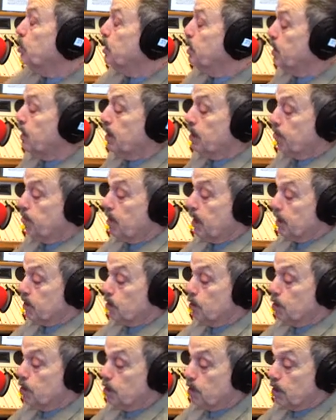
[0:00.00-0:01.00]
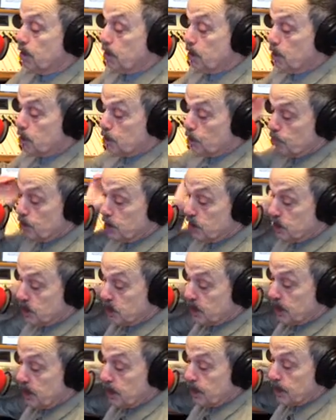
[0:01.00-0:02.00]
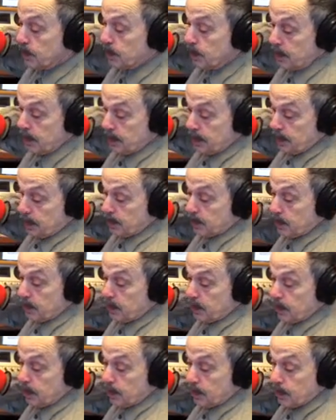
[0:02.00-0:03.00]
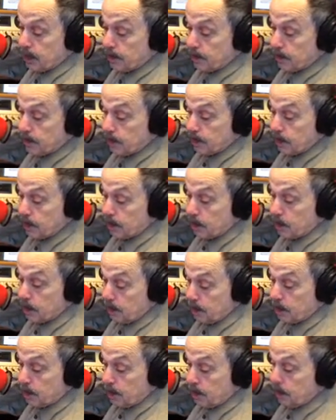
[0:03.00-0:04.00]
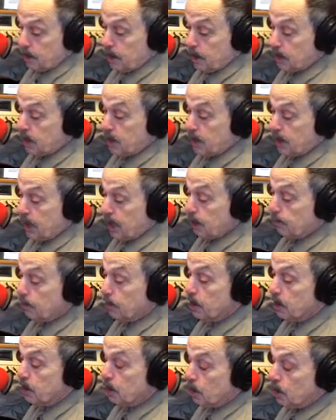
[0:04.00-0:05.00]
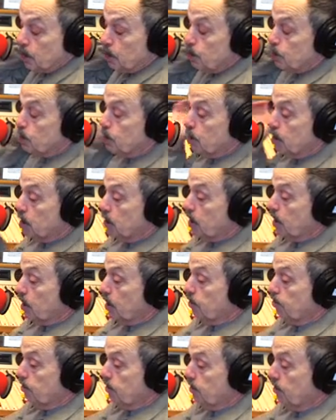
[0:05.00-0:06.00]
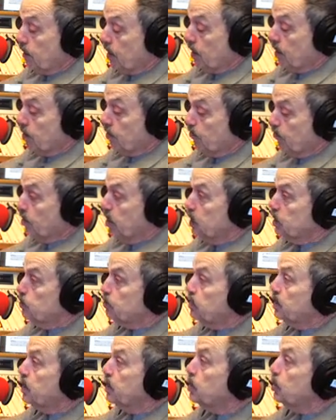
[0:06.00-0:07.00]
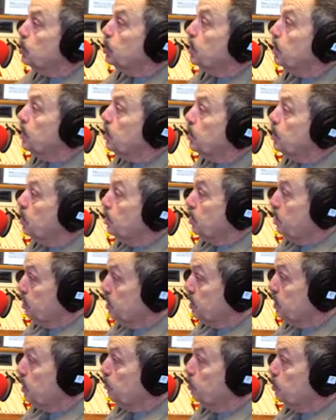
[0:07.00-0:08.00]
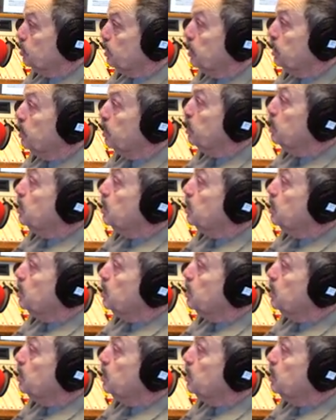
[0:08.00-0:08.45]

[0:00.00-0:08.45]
and again, back to the show you just did, it didn't happen. You did it at the Fringe, but then you did it separately,